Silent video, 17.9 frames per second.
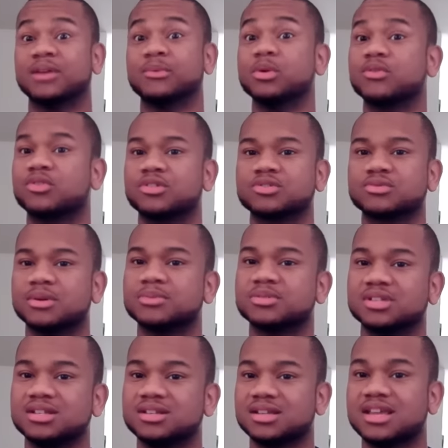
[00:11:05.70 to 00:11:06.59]
don't know if Chris
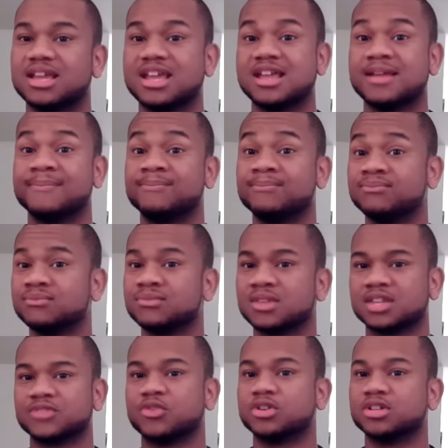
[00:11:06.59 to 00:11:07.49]
Webber's in the game
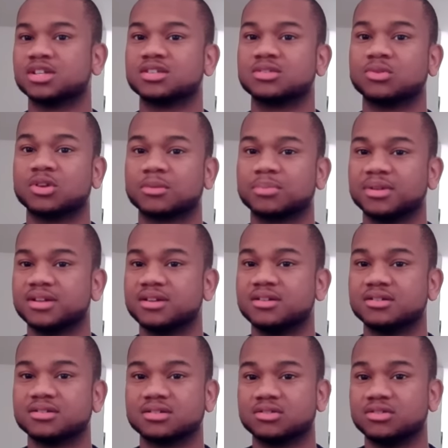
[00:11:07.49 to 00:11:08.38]
as far as historic
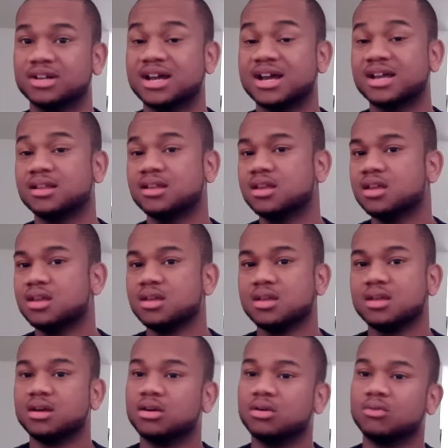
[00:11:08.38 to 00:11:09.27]
players or not,
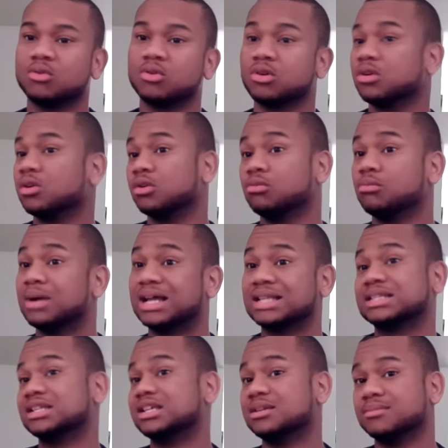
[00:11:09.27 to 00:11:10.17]
or on my
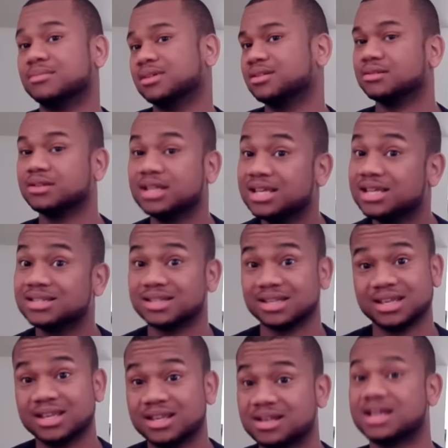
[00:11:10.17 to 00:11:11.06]
team, but he's
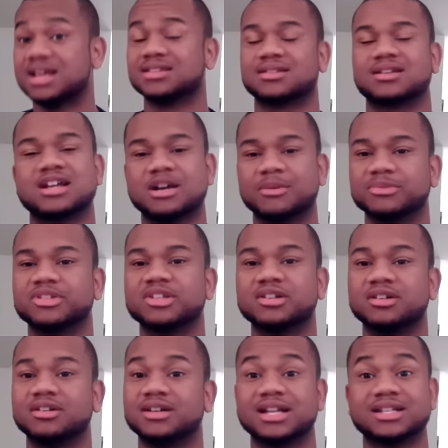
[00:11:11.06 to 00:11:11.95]
in as a
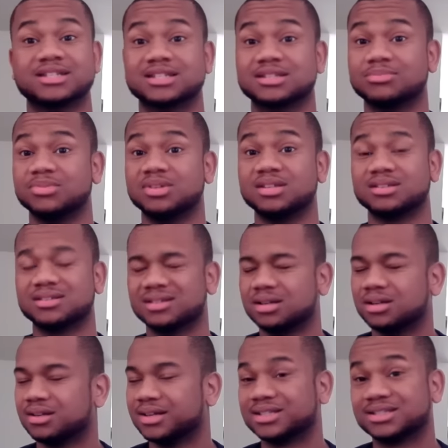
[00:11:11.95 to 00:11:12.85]
commentator, and that just means
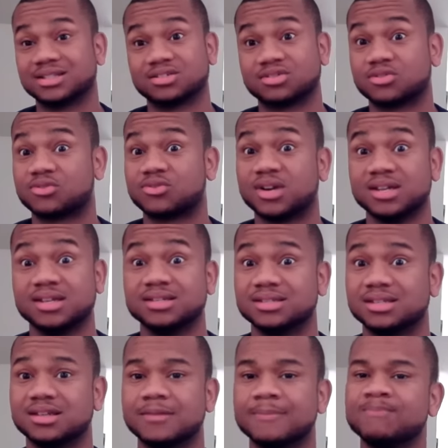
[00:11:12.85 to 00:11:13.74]
that's just
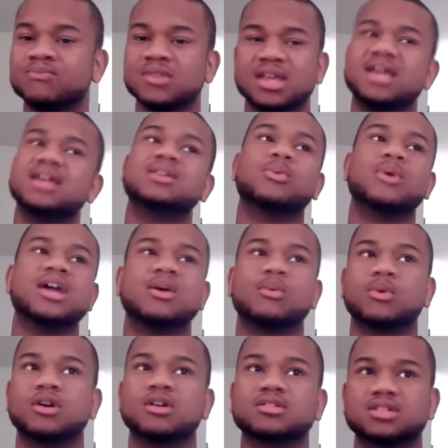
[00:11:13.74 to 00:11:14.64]
crazy. And the way
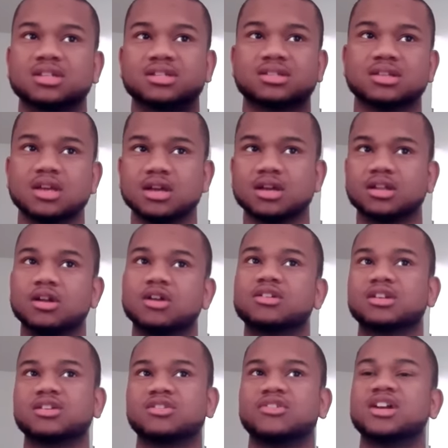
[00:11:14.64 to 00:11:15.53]
it works is
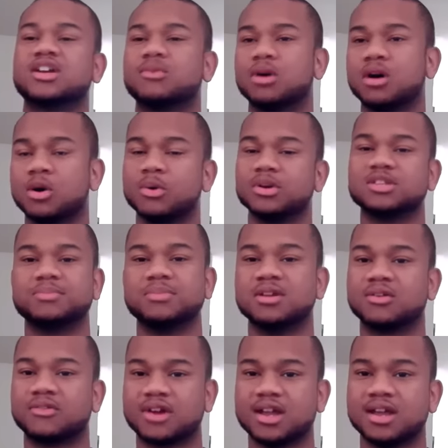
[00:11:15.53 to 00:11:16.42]
Clark and Greg will always
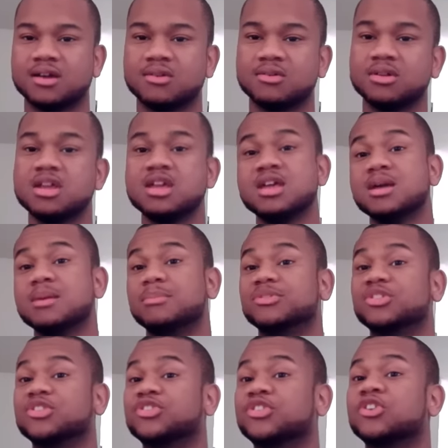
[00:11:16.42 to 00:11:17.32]
be around,
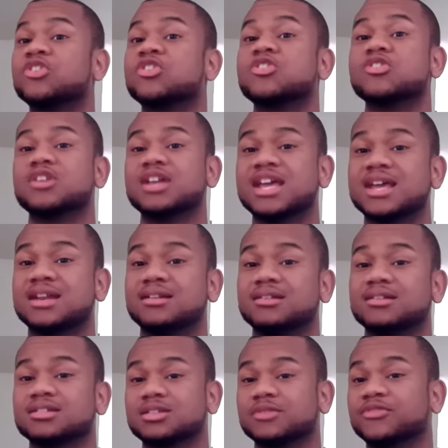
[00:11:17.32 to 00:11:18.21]
but the third
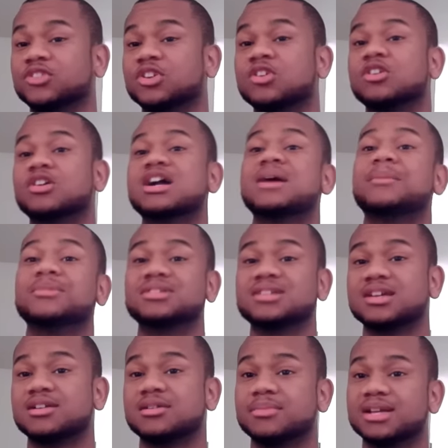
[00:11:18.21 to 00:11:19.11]
analyst, the third
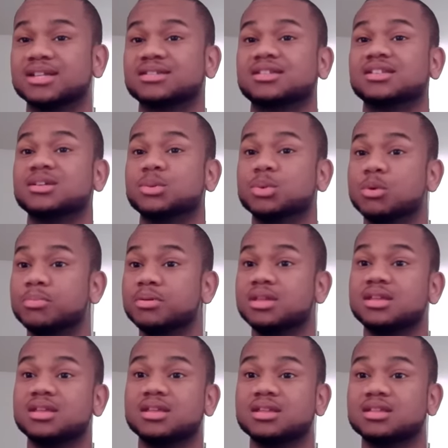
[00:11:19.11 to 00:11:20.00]
commentator, basically will
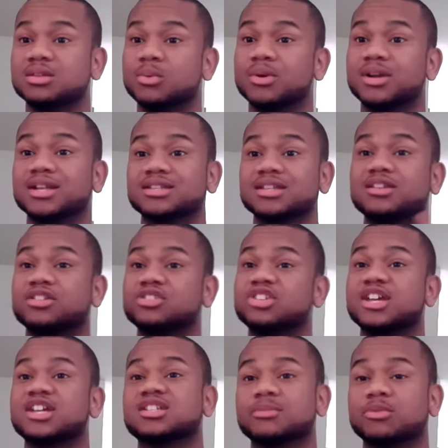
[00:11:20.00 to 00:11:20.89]
be the one that's
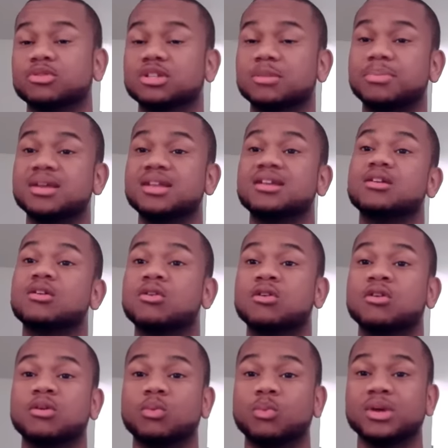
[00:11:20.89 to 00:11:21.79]
interchangeable depending
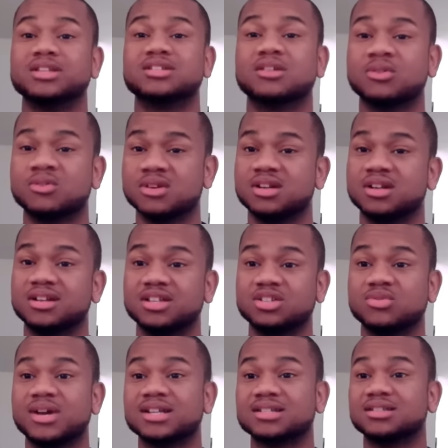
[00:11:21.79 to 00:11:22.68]
on which arena
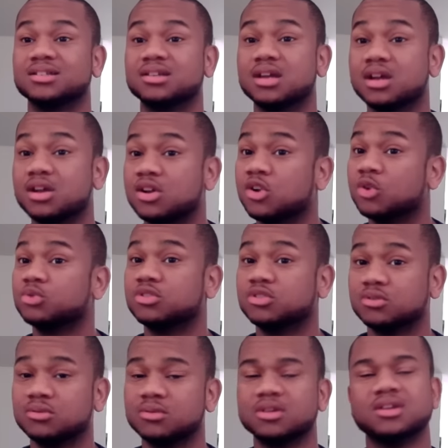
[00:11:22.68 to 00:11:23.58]
did you actually go
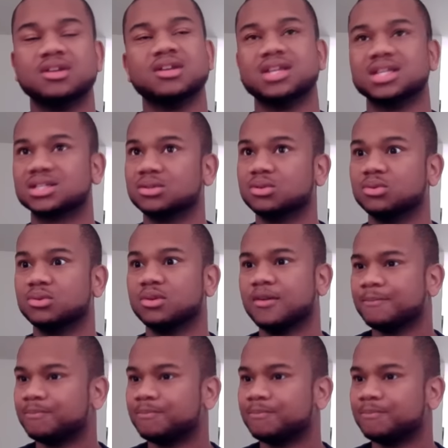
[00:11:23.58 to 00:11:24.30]
to. So